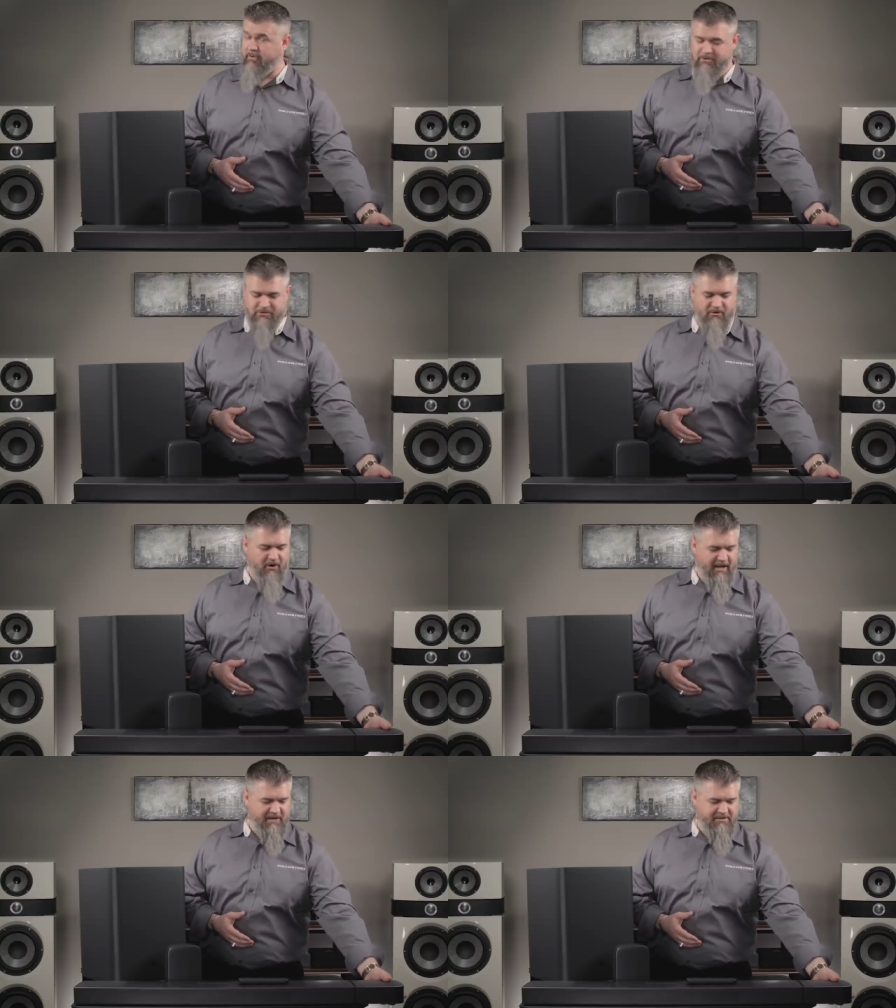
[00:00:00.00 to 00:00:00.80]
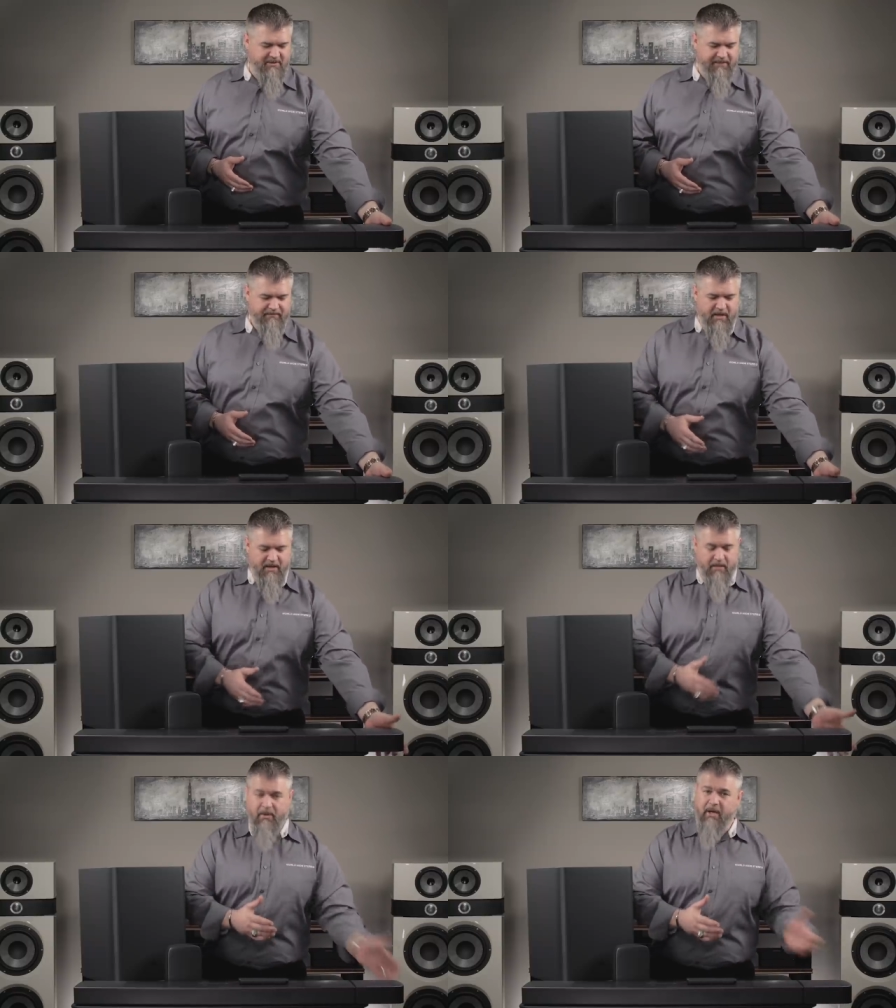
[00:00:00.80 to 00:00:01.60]
really strong actually,
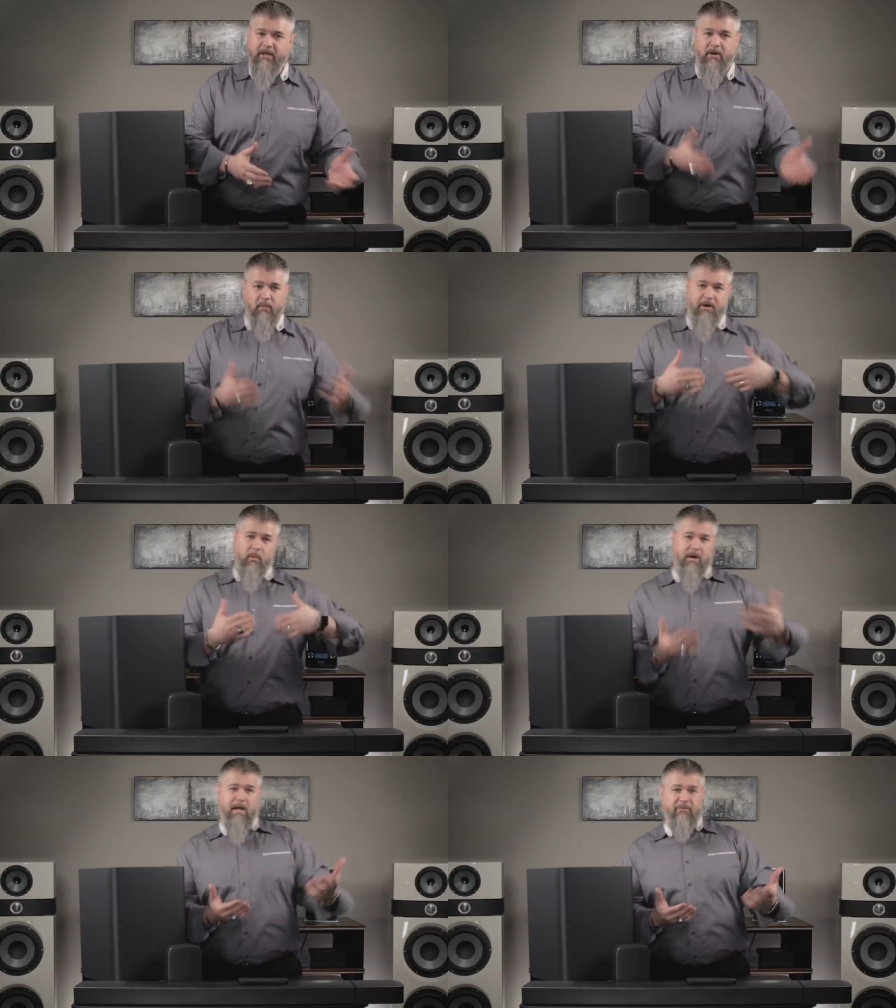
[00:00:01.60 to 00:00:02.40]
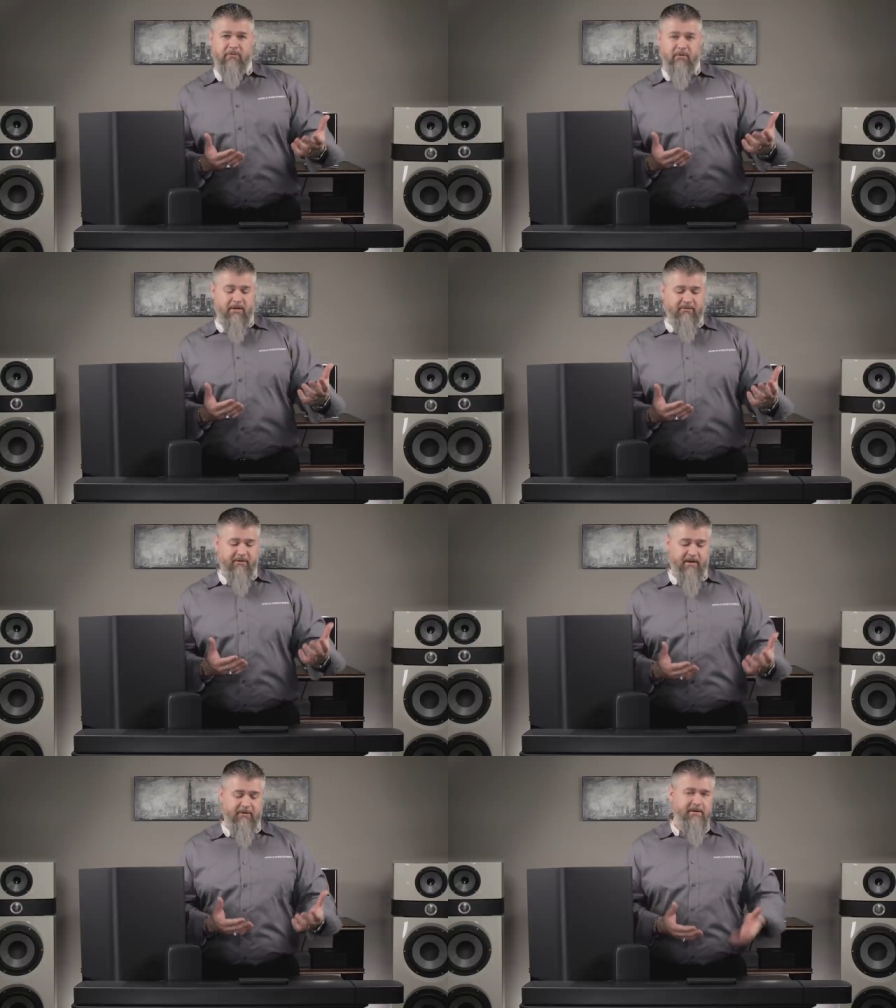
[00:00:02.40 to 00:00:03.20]
but when you want to have surround
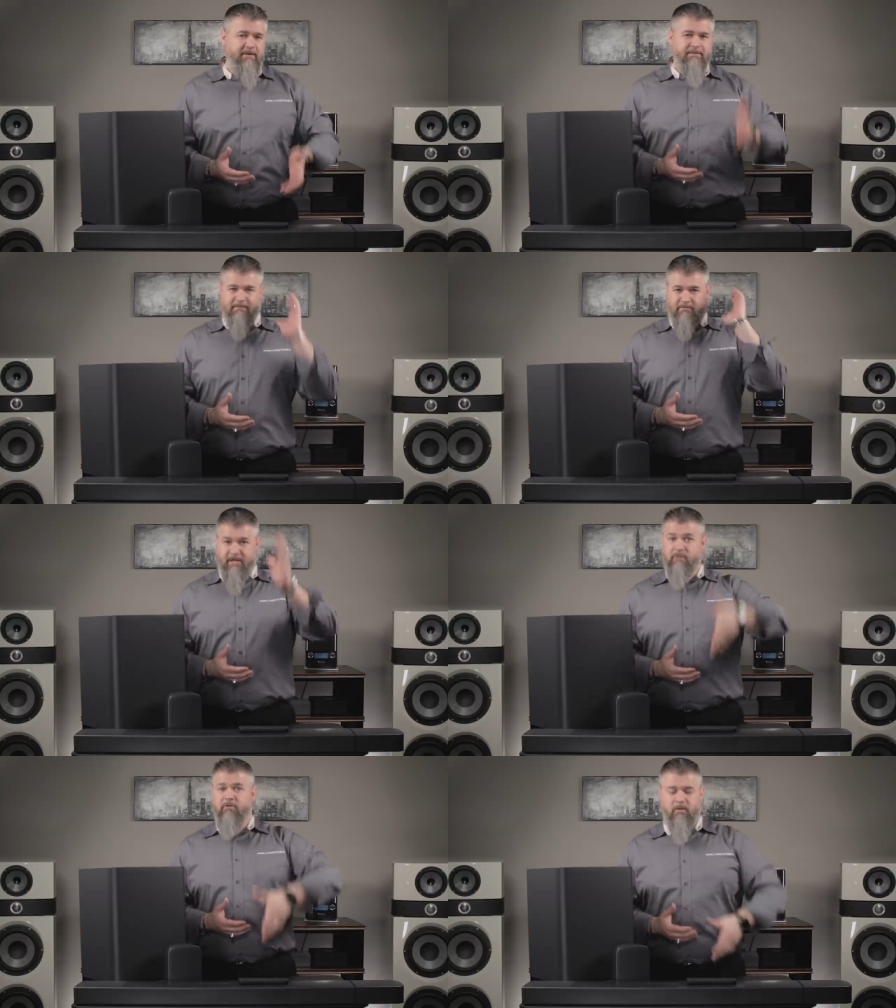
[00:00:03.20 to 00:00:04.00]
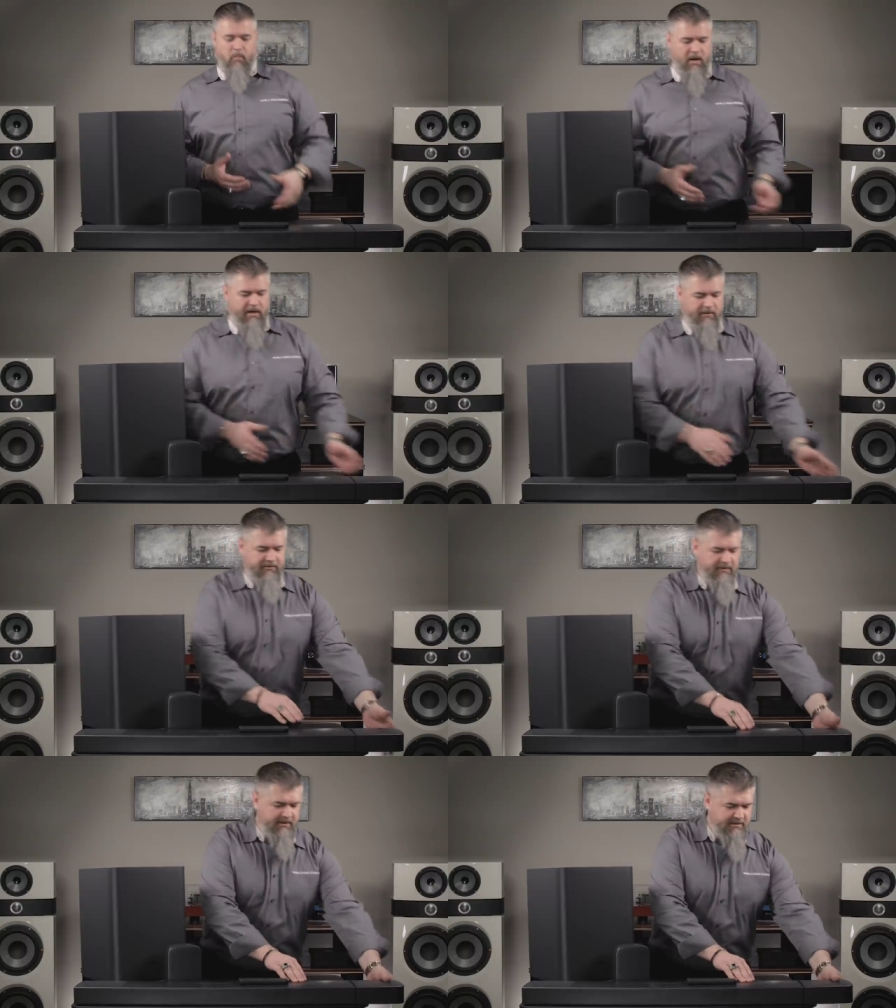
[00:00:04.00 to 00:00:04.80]
sound, forget running
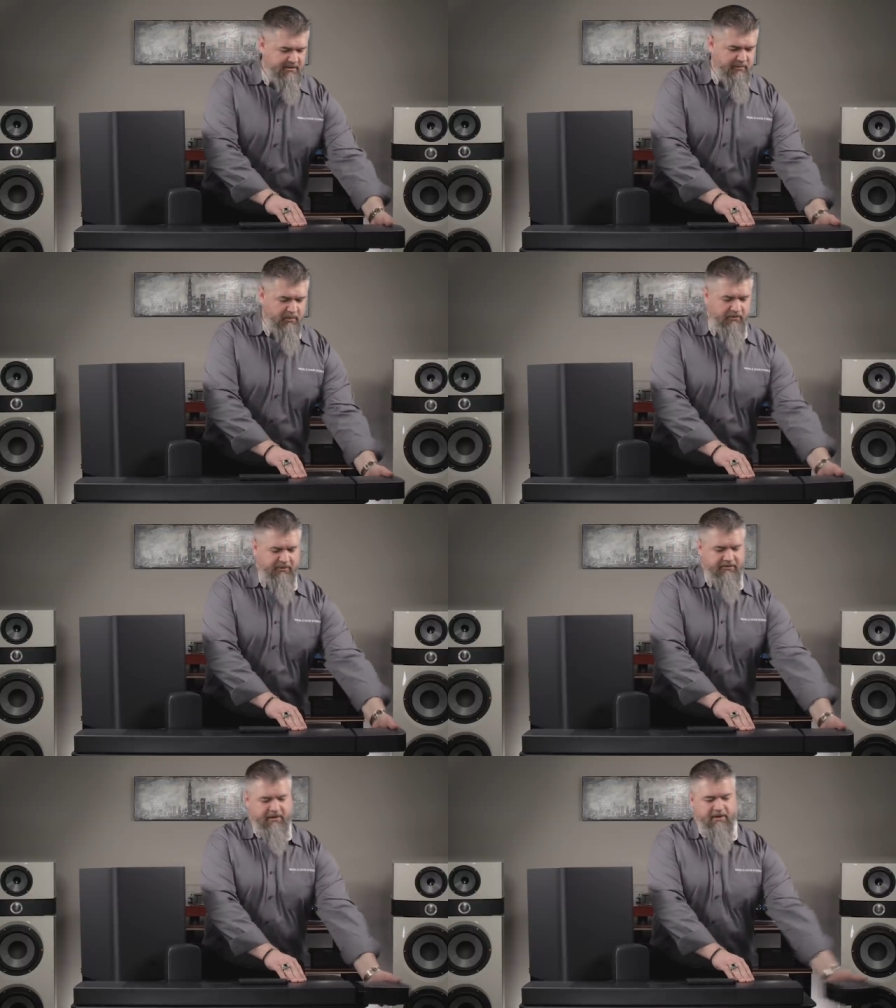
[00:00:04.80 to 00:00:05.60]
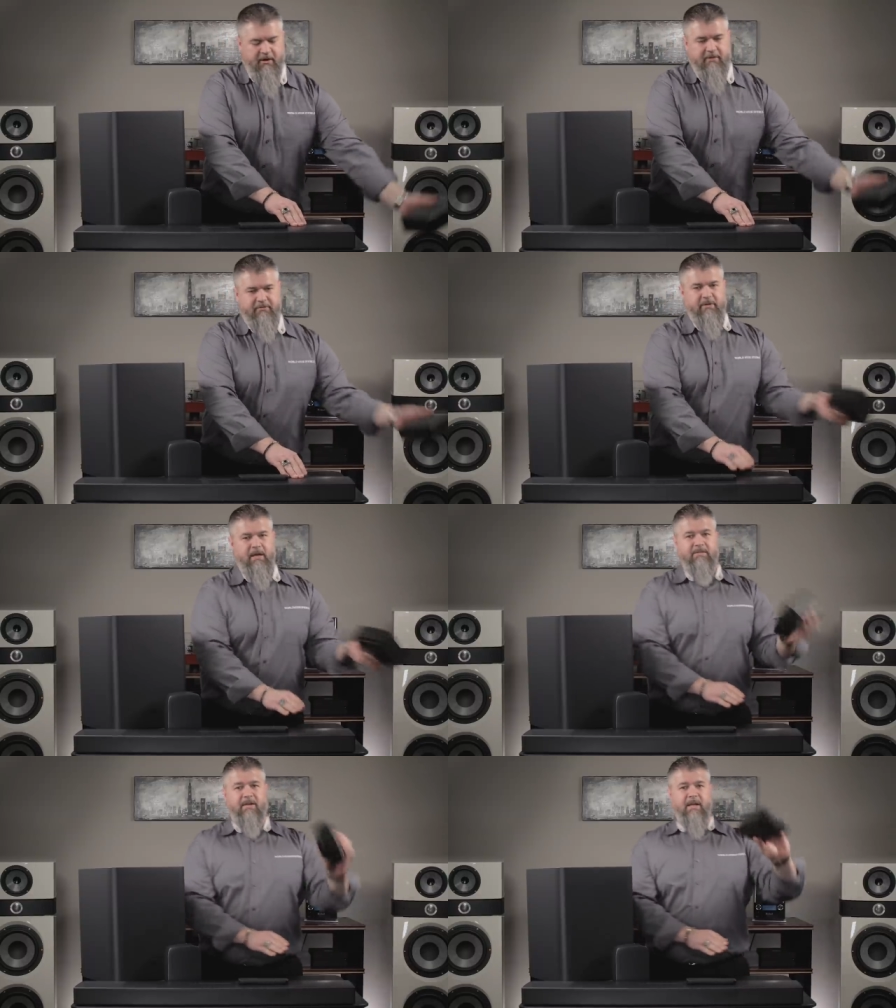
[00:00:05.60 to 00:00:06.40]
wires. Just pull this thing off
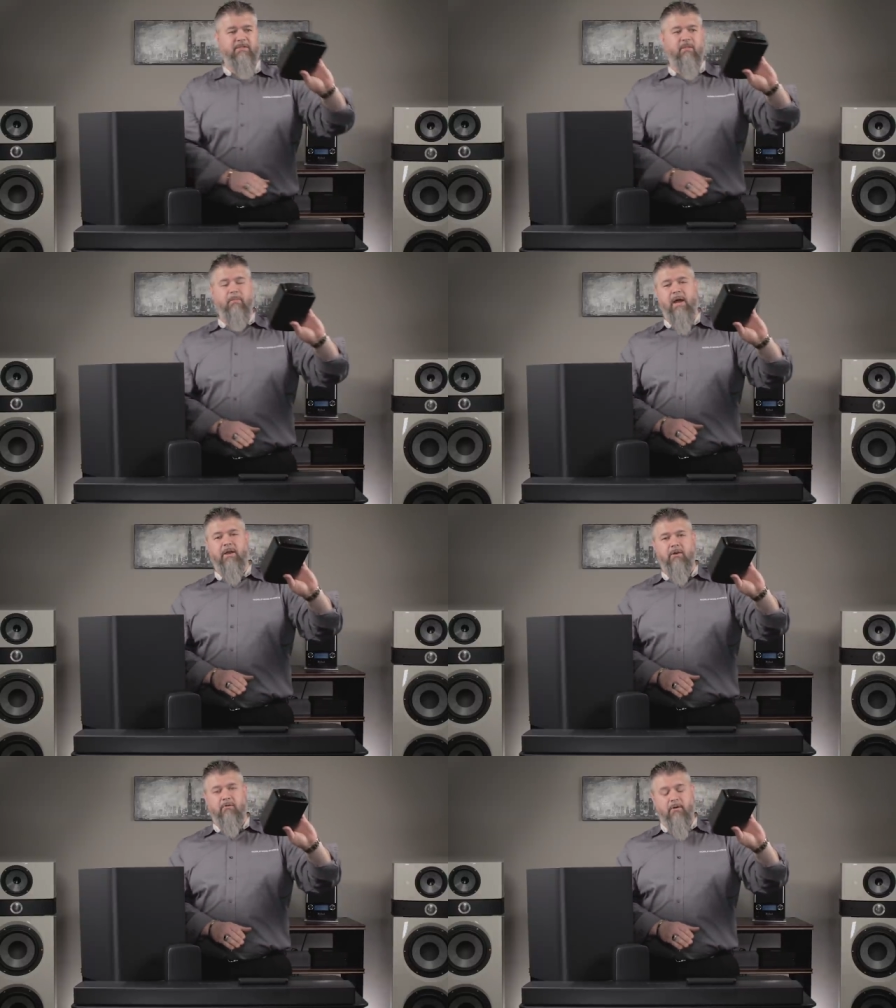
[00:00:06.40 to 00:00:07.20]
and take it to the back of your